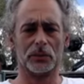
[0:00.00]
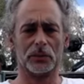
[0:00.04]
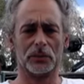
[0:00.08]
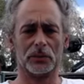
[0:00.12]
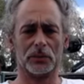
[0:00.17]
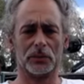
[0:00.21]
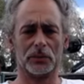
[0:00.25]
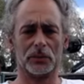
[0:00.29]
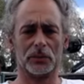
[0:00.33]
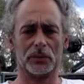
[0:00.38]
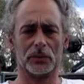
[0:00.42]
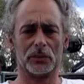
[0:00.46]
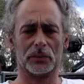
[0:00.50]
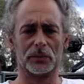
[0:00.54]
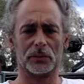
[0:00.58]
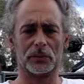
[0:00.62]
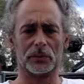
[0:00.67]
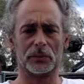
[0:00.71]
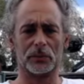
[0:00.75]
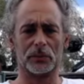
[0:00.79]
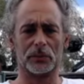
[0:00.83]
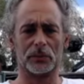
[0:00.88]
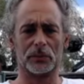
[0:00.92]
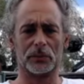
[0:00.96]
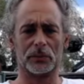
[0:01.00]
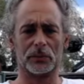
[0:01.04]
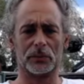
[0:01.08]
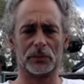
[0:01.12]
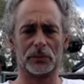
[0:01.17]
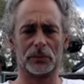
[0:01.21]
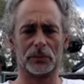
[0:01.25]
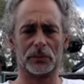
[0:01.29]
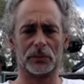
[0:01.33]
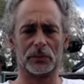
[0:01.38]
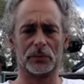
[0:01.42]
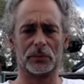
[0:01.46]

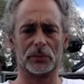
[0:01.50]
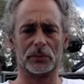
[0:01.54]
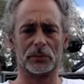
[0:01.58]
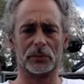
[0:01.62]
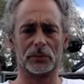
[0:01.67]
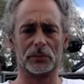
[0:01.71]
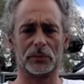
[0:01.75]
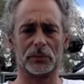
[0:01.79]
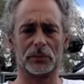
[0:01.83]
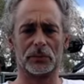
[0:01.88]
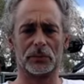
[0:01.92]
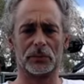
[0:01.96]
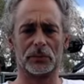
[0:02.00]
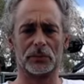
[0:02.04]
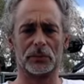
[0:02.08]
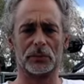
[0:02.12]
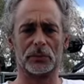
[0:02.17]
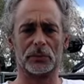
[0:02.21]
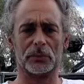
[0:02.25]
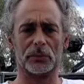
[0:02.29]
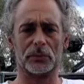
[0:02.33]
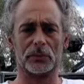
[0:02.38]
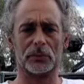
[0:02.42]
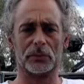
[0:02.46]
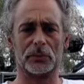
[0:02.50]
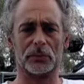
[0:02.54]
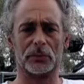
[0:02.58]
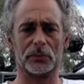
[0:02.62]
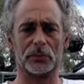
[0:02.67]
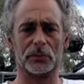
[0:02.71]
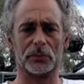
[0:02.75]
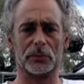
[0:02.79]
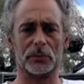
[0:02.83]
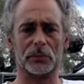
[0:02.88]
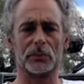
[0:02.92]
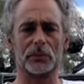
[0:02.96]

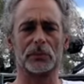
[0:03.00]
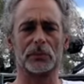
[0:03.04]
This person isn't speaking.